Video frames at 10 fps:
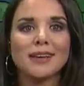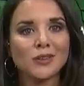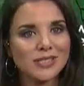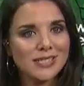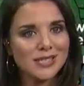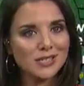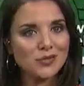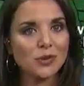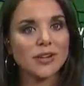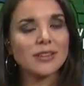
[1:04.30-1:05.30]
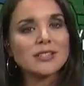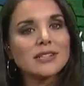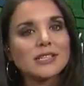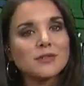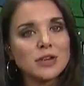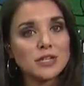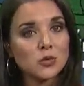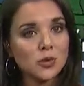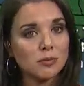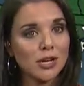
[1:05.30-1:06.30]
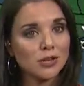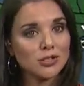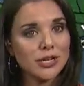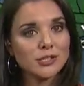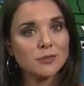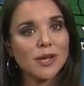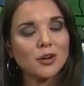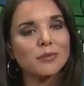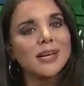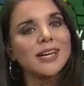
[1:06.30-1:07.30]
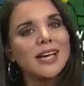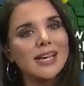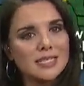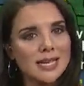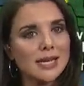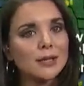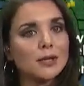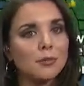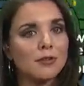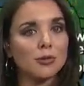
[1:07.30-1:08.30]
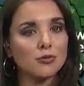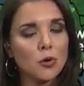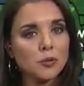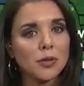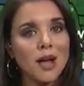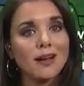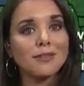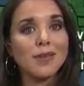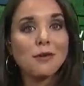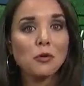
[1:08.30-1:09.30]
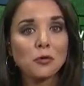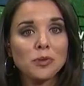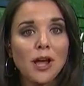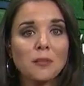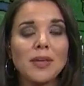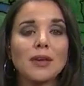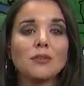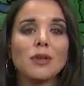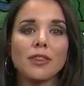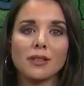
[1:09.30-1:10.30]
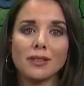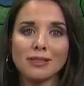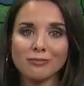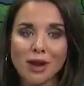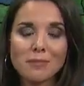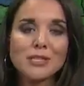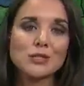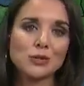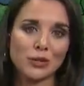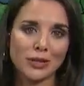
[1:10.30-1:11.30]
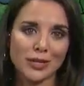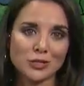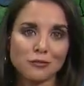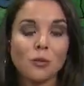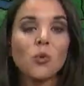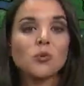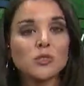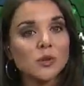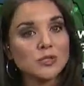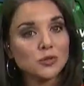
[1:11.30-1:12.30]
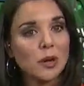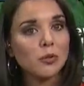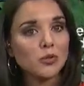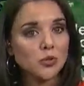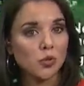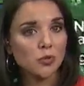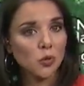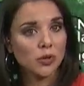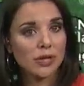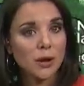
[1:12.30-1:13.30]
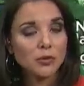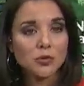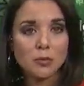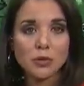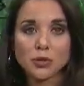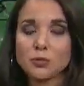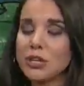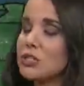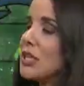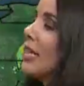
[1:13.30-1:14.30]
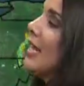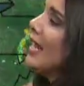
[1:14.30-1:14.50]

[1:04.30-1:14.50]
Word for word: you can see this front. This next front is going to be our change maker, but it's hitting a little bit of a roadblock. That roadblock being the remnant circulation from what was once Tropical Storm Gordon, now a tropical depression,